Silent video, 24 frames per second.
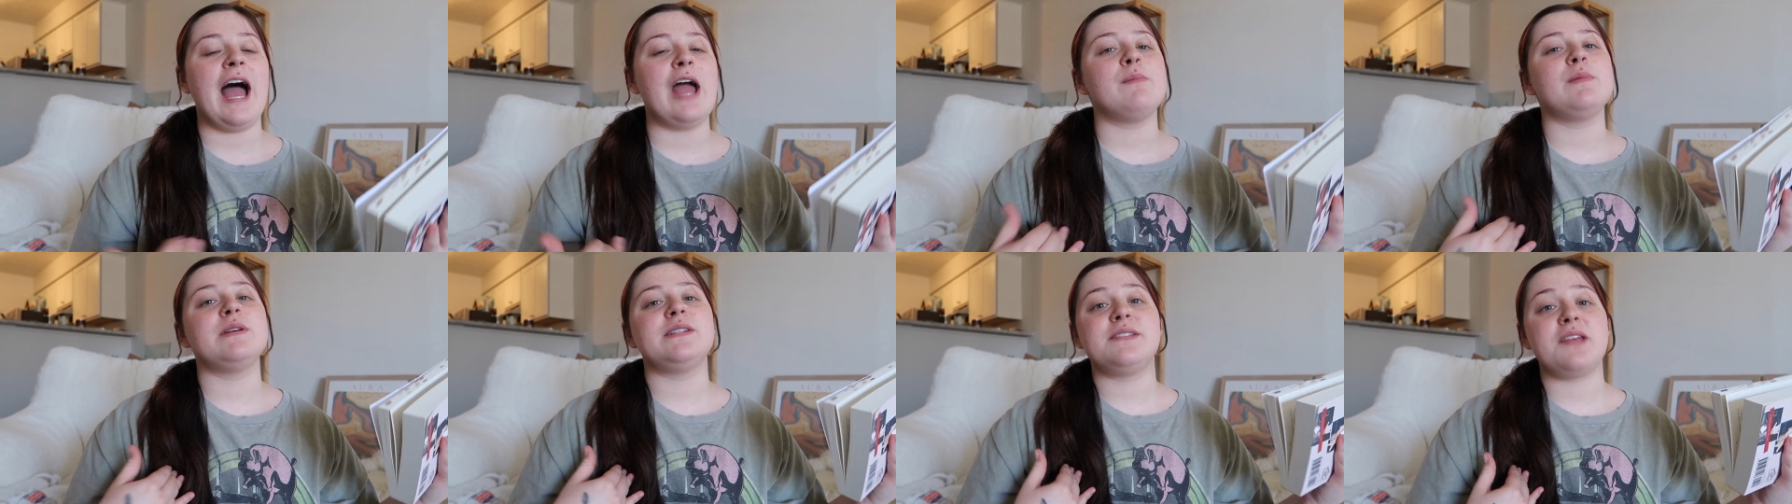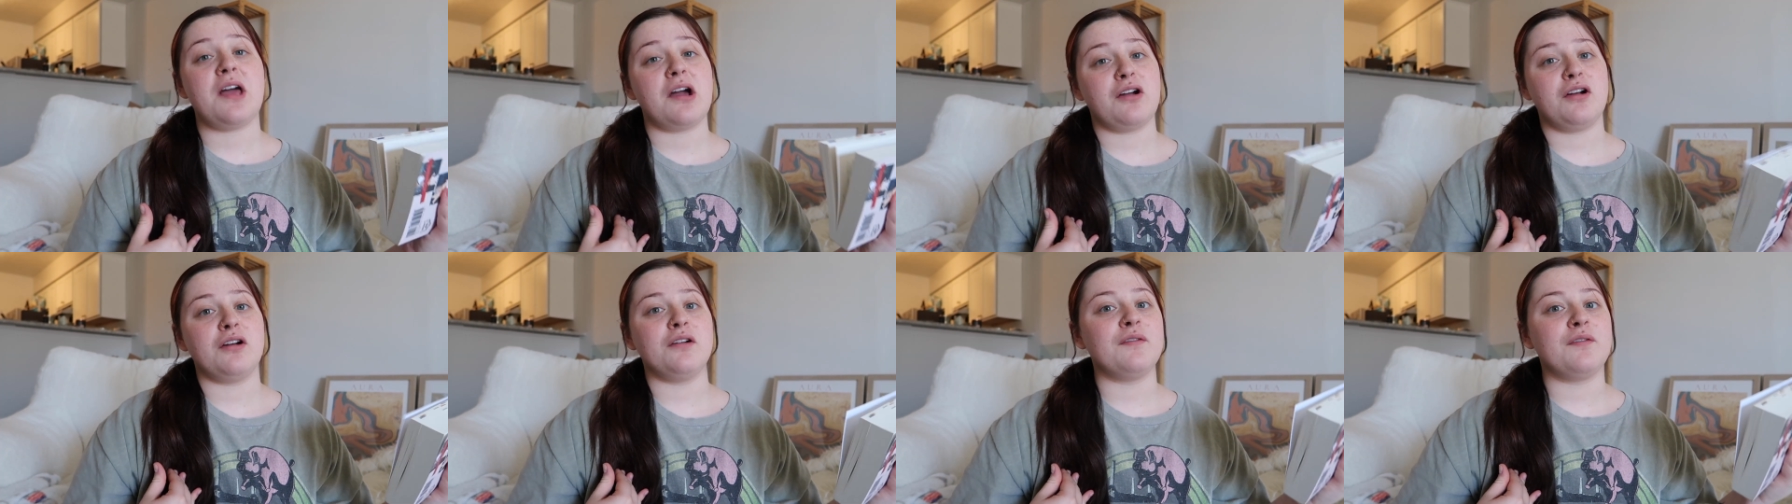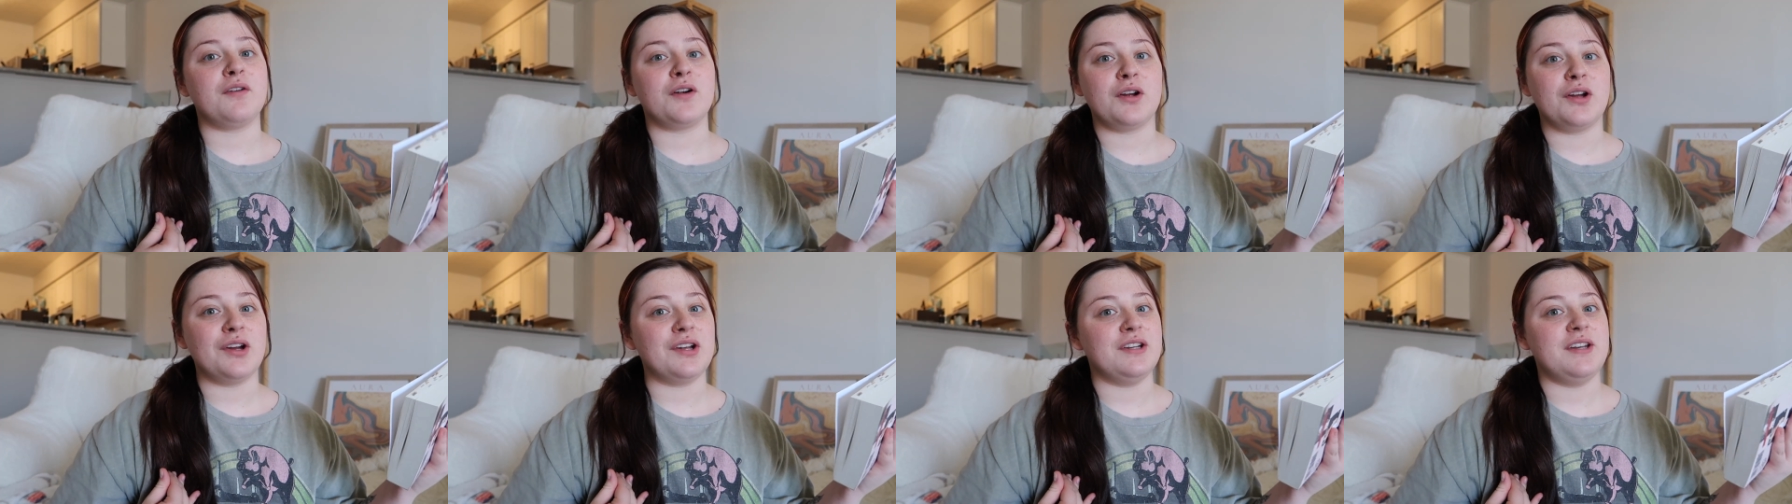I'm a sucker
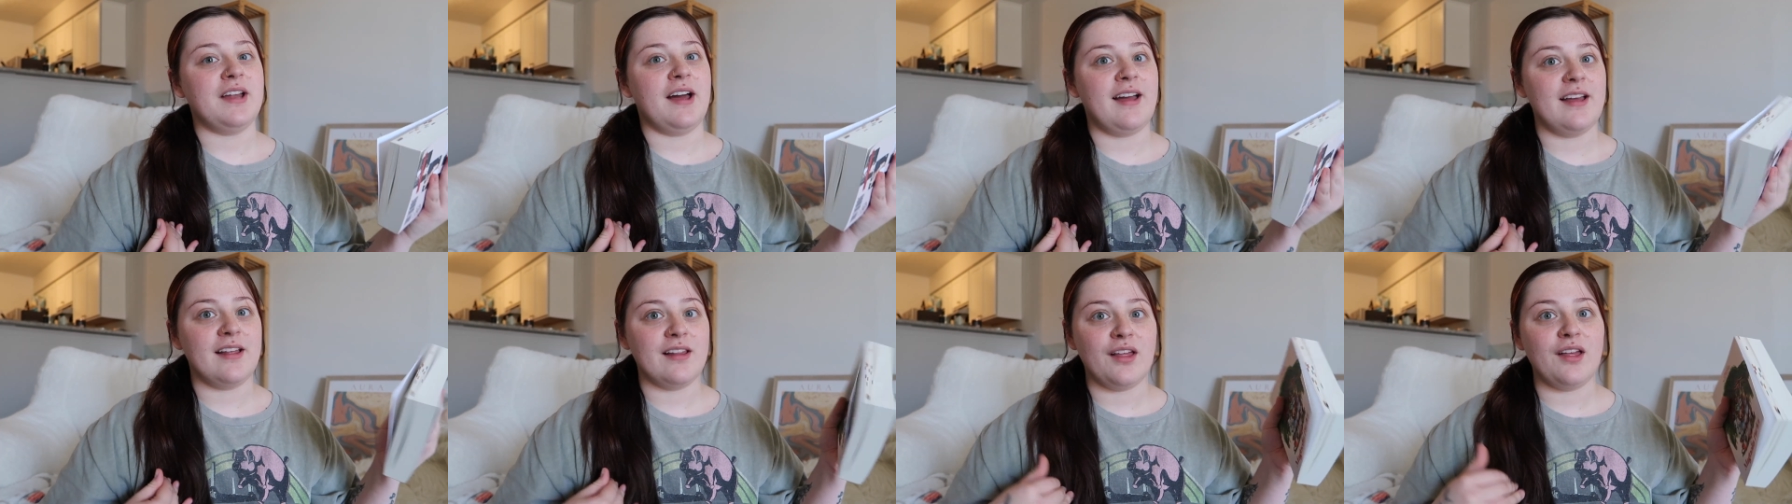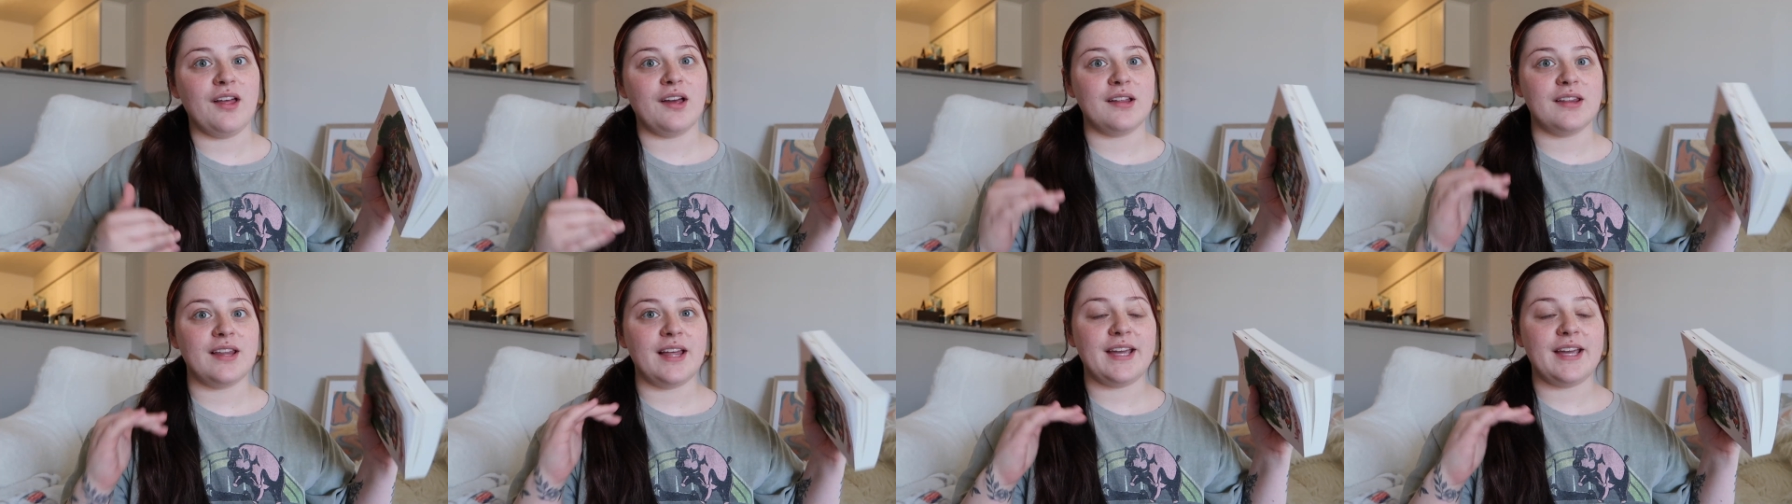for good dialogue.